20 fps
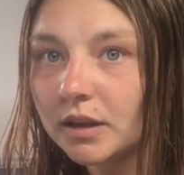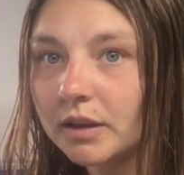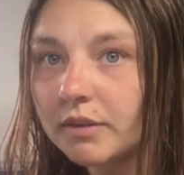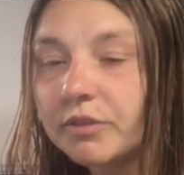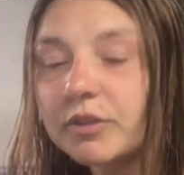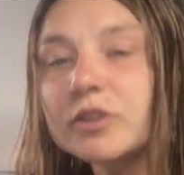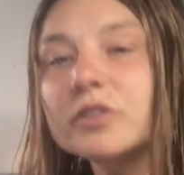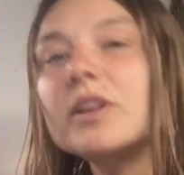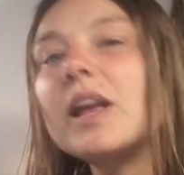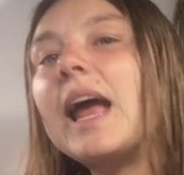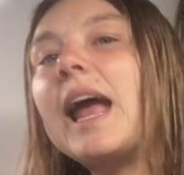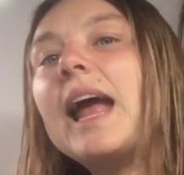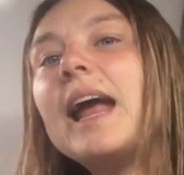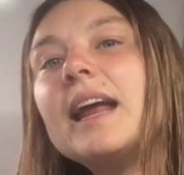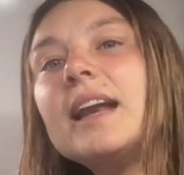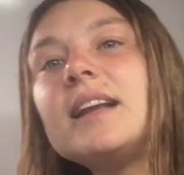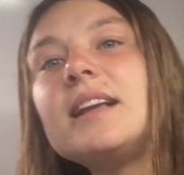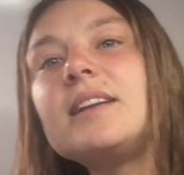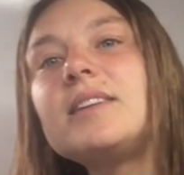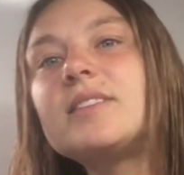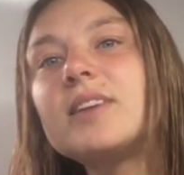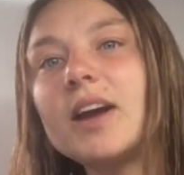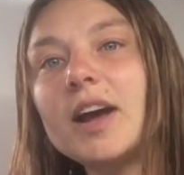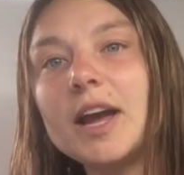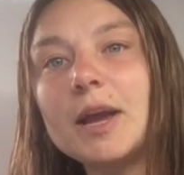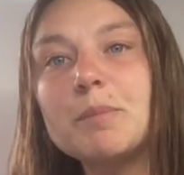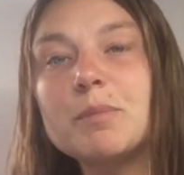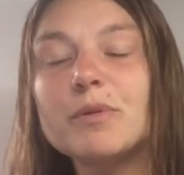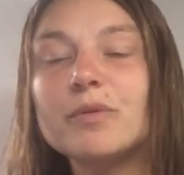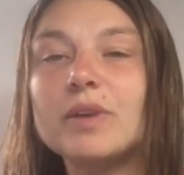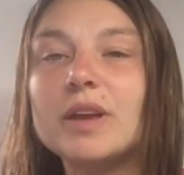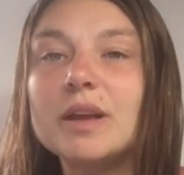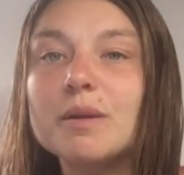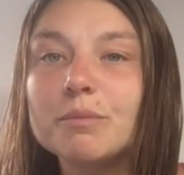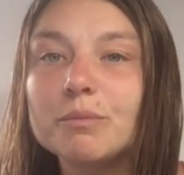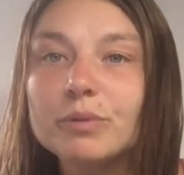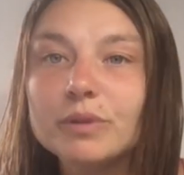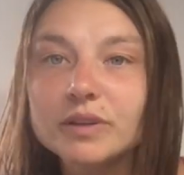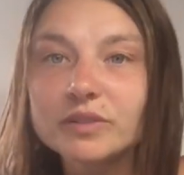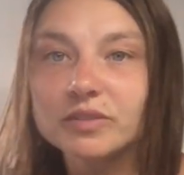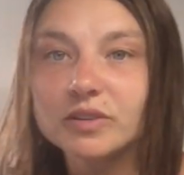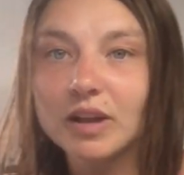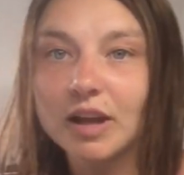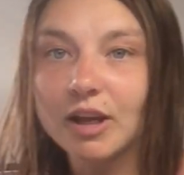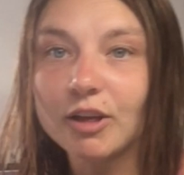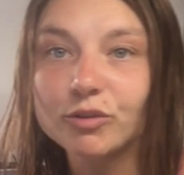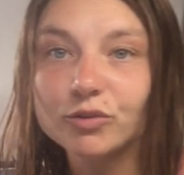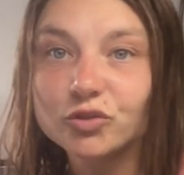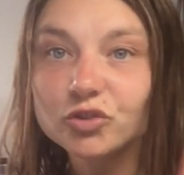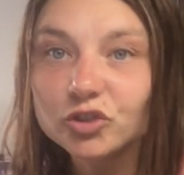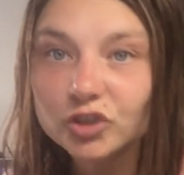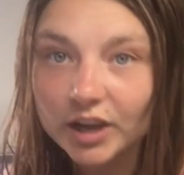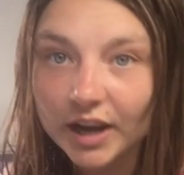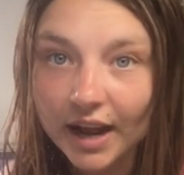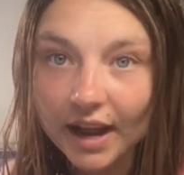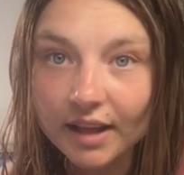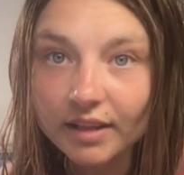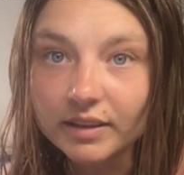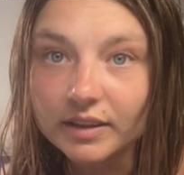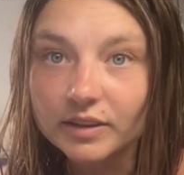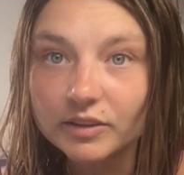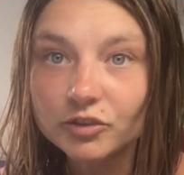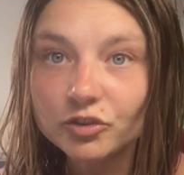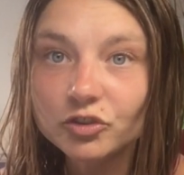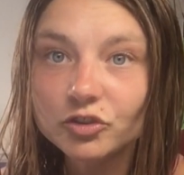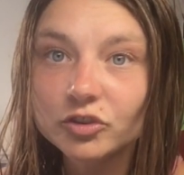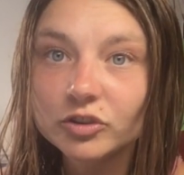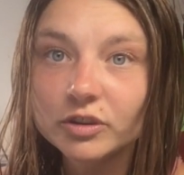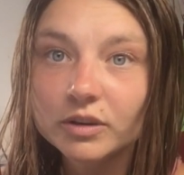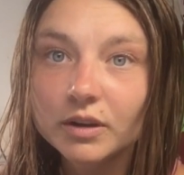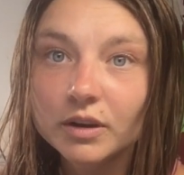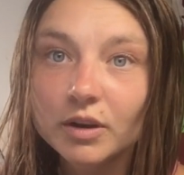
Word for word: there's any type of implicit health challenge,